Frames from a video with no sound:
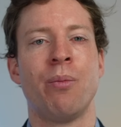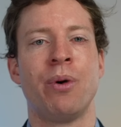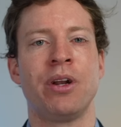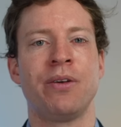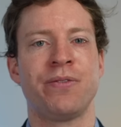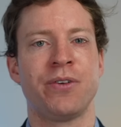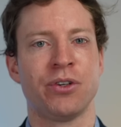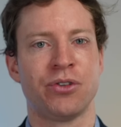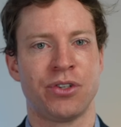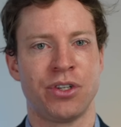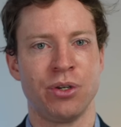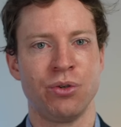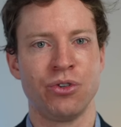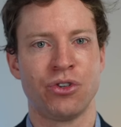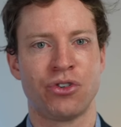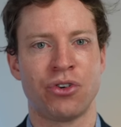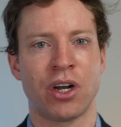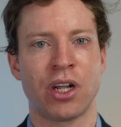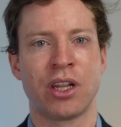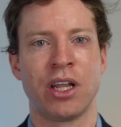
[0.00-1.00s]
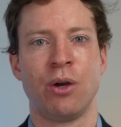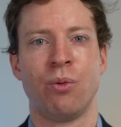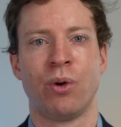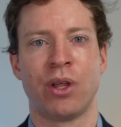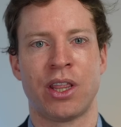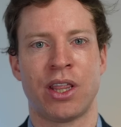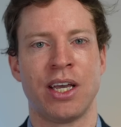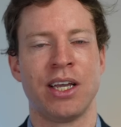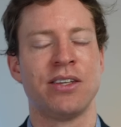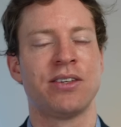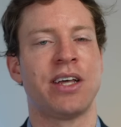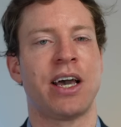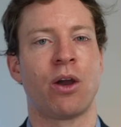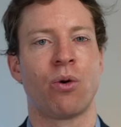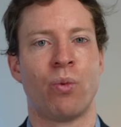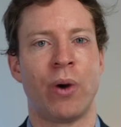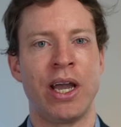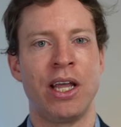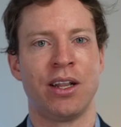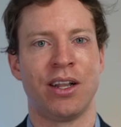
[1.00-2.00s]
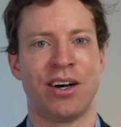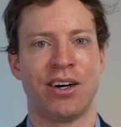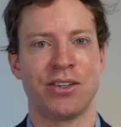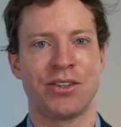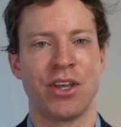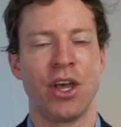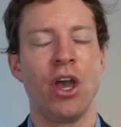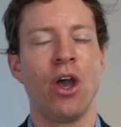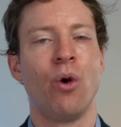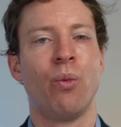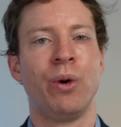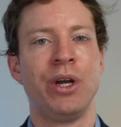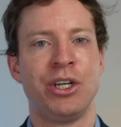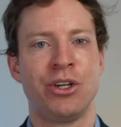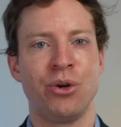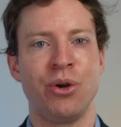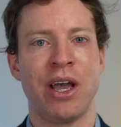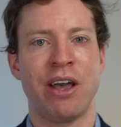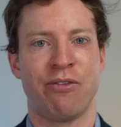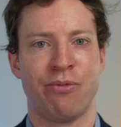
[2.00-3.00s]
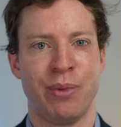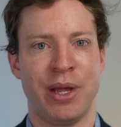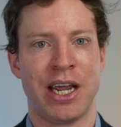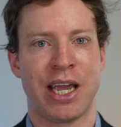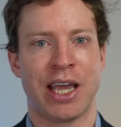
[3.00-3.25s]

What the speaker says: but if you're still struggling with things like weight loss, we do have